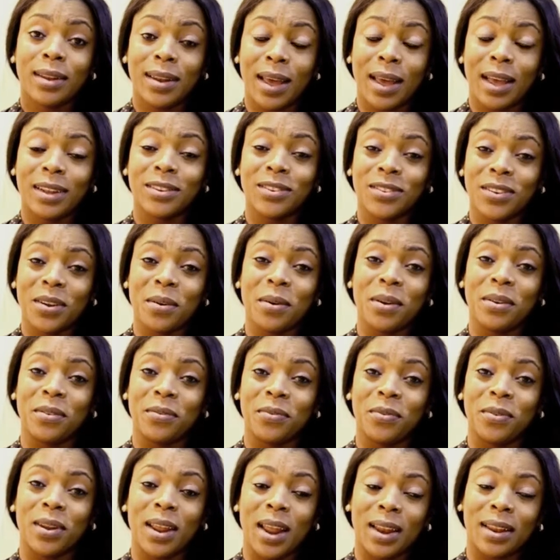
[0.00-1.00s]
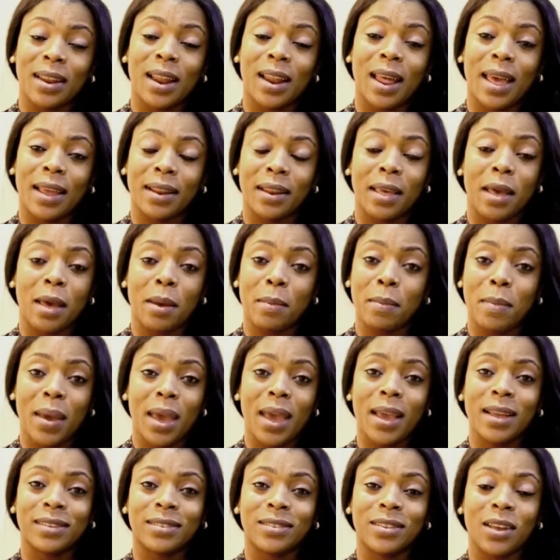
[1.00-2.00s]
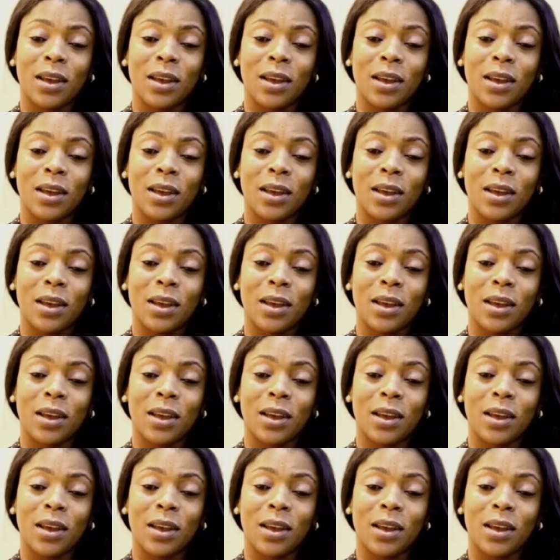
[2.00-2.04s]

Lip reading: Nigerian food, and like they're amazed.